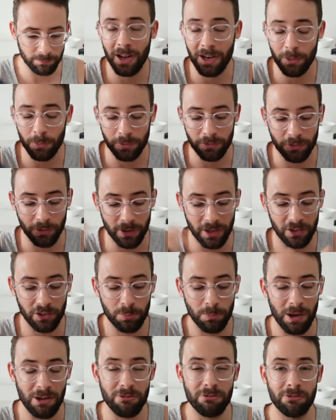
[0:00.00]
Anyway, so that is
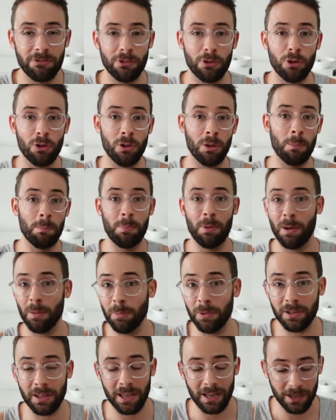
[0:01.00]
my full
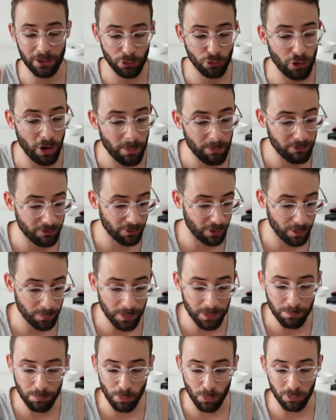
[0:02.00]
public airdrop
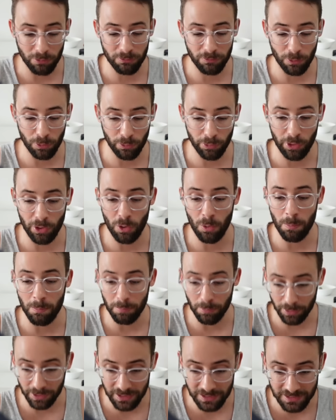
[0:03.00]
farming portfolio
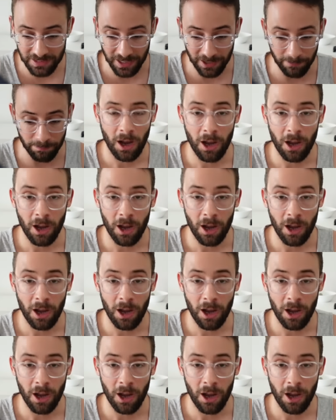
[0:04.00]
breakdown.